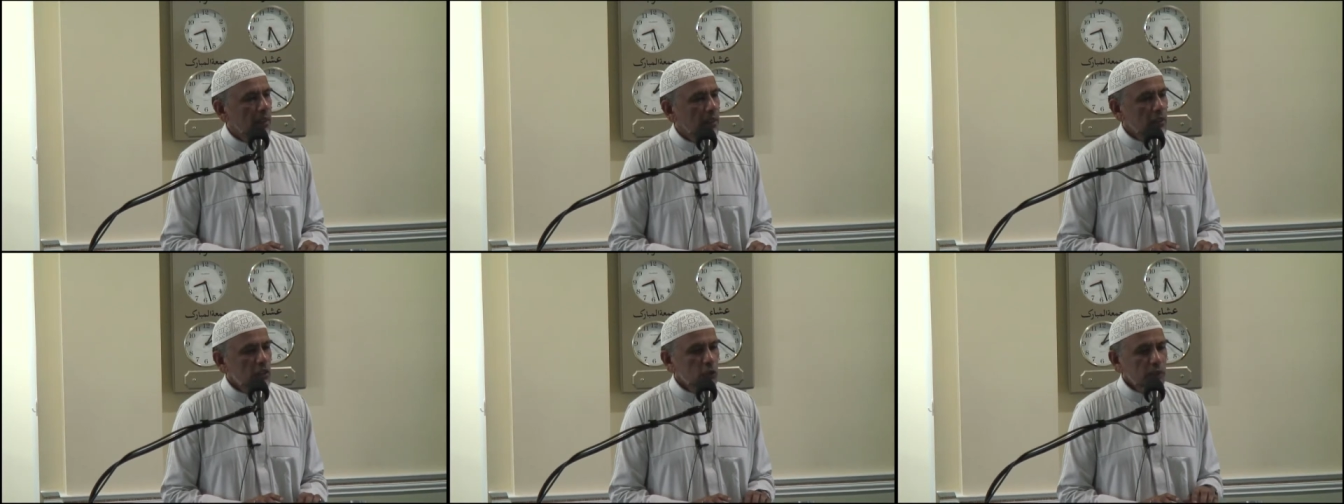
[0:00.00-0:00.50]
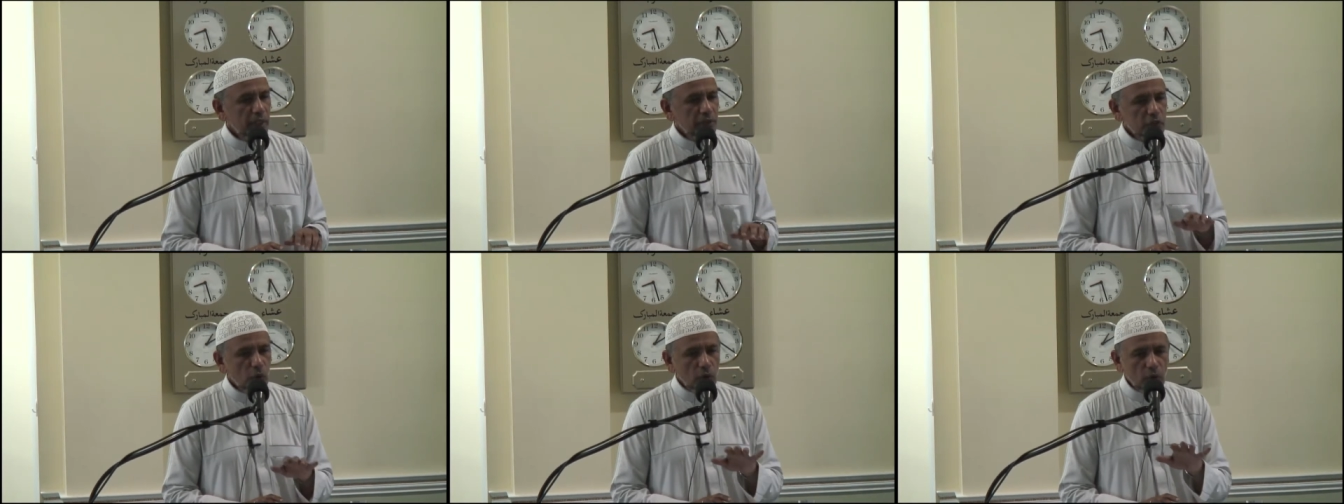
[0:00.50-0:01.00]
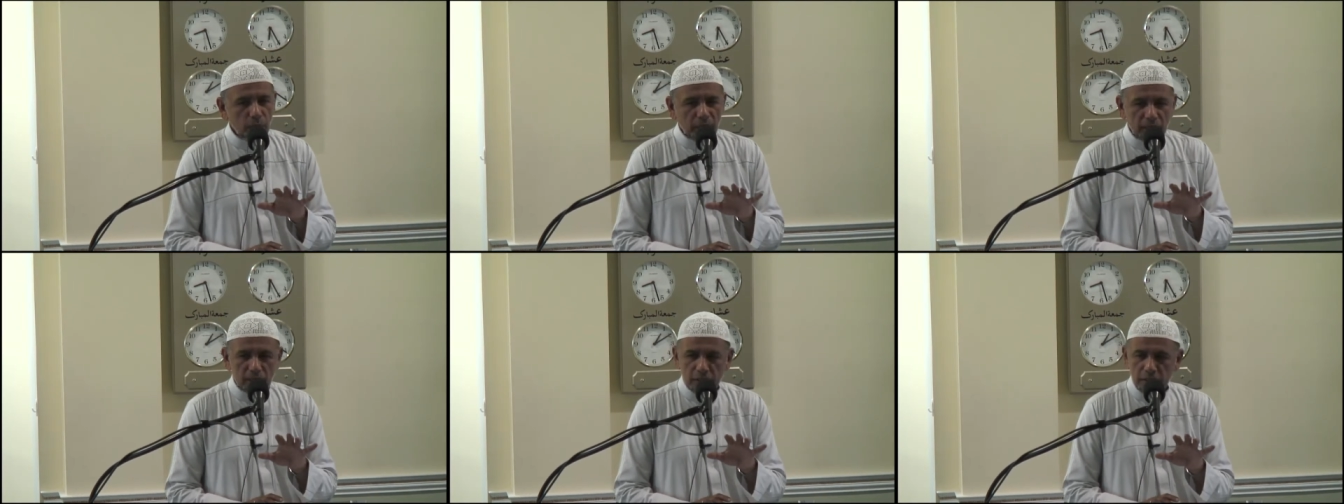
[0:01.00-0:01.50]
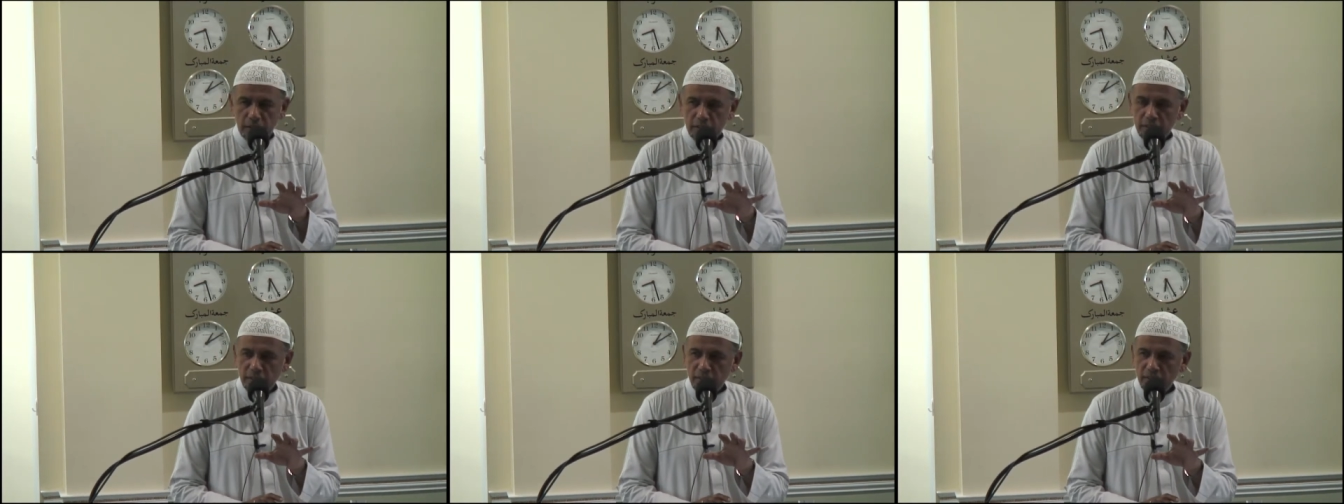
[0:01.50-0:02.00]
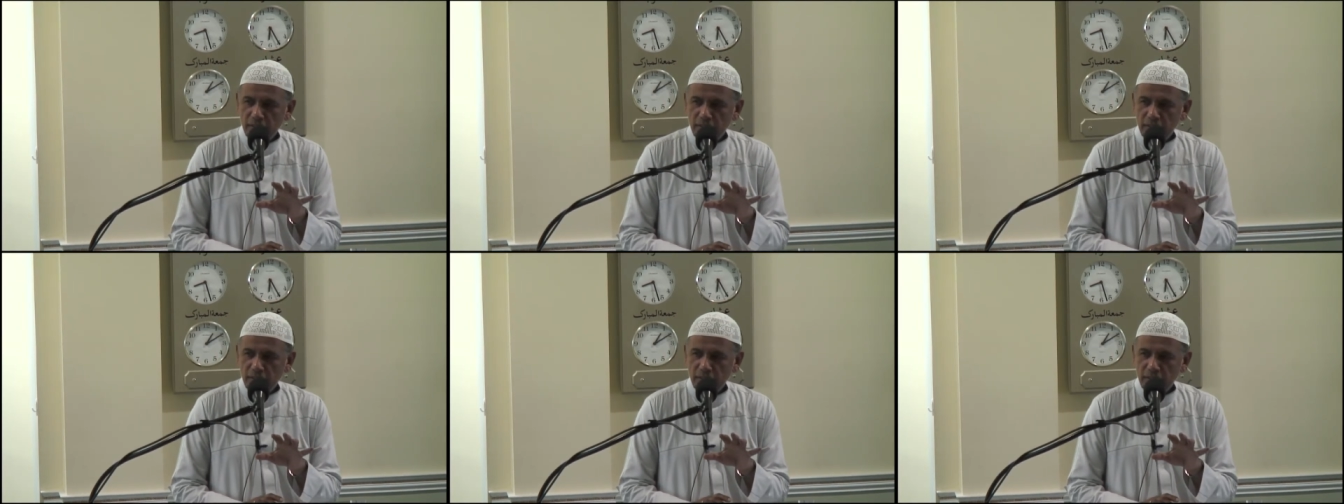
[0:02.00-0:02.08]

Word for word: And so there is always